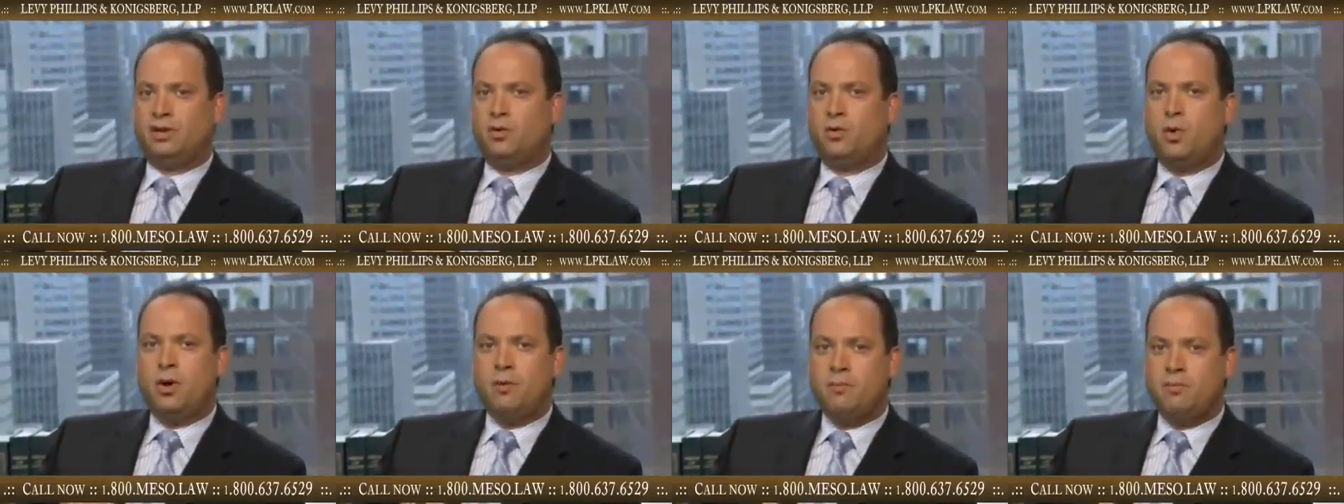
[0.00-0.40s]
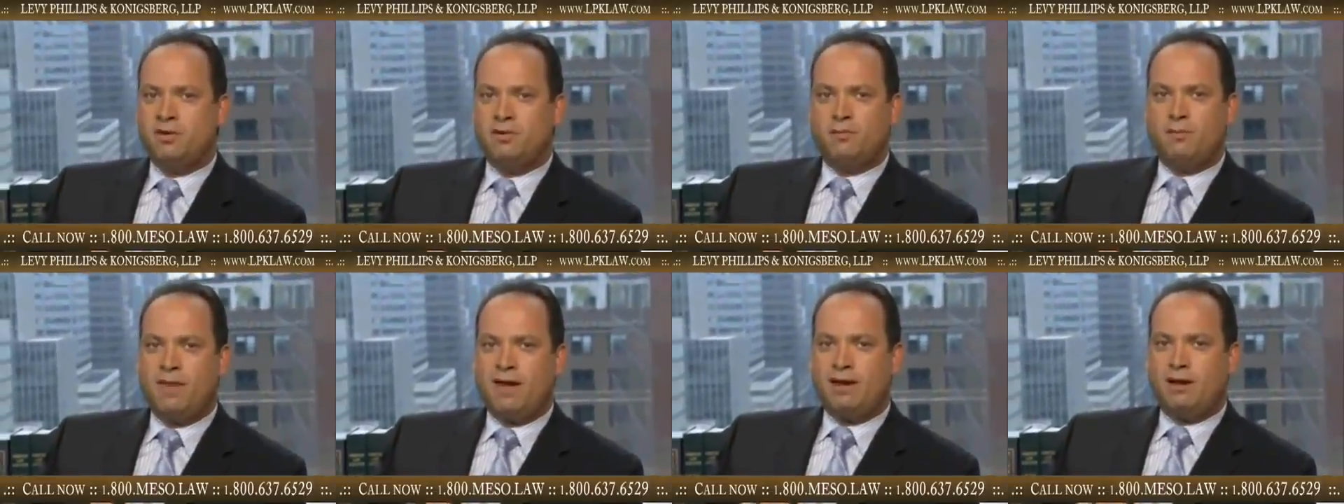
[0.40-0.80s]

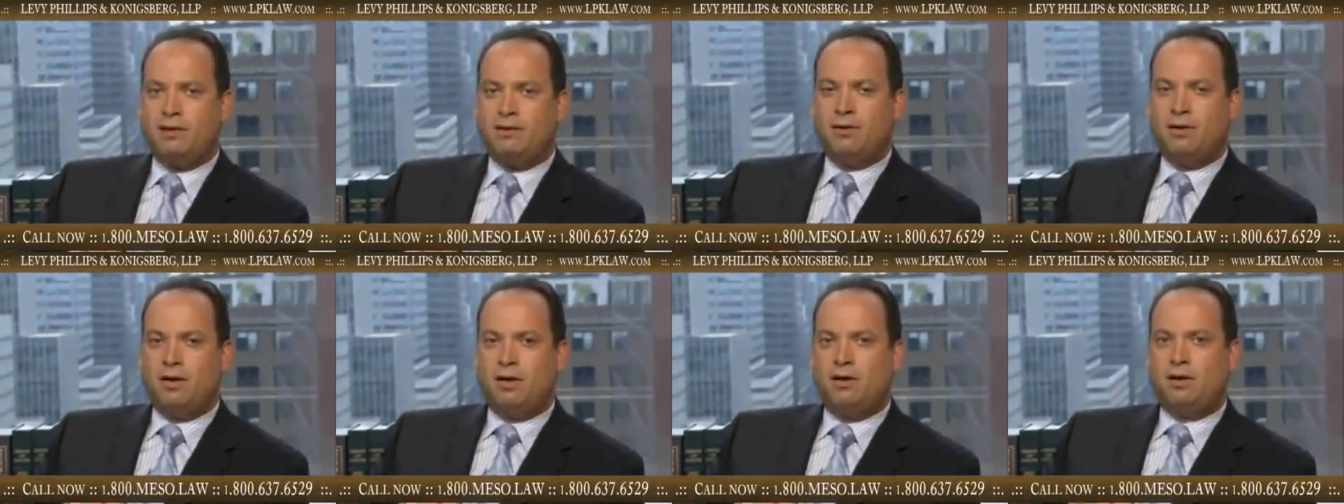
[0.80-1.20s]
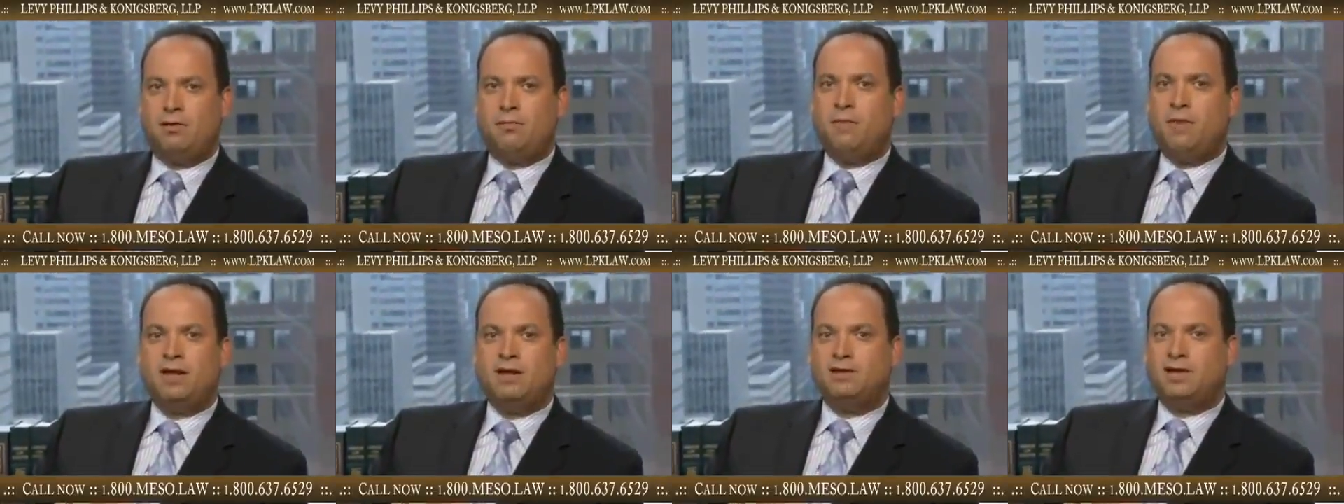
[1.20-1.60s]
equipment
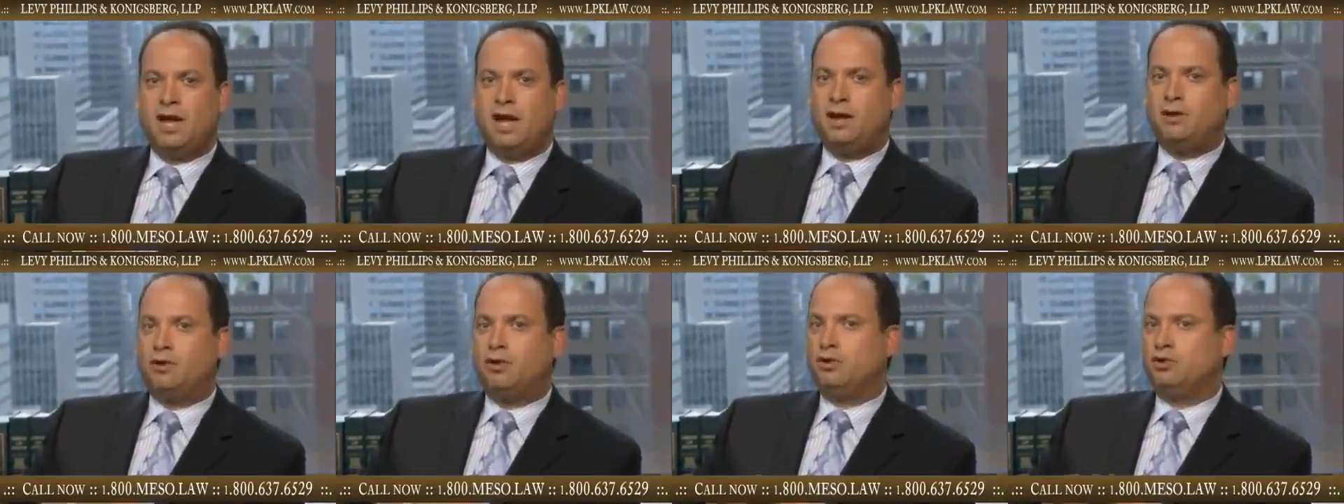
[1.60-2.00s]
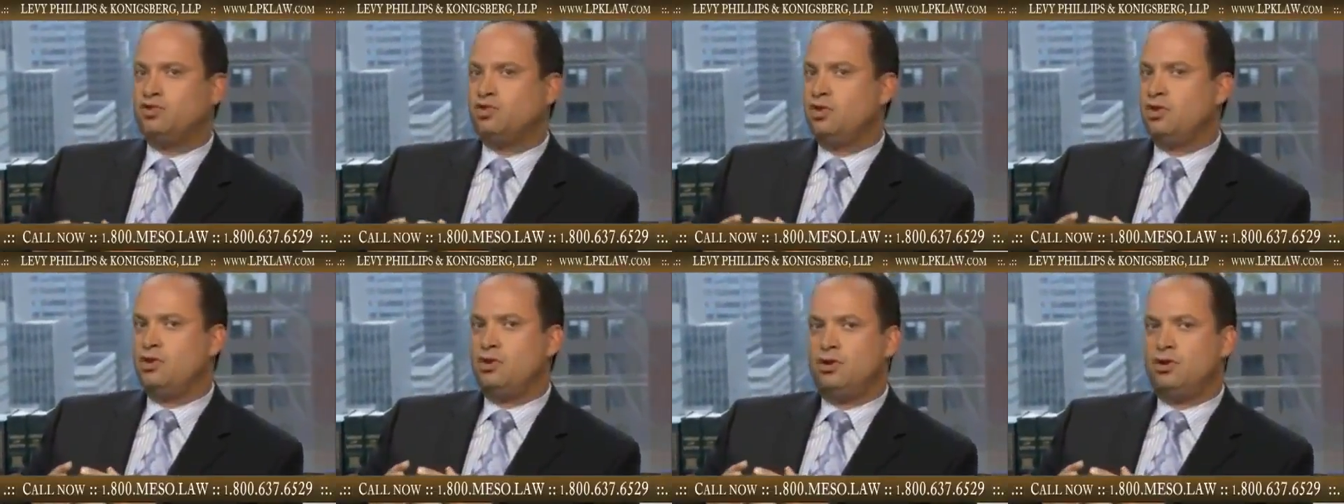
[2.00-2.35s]
maintainers,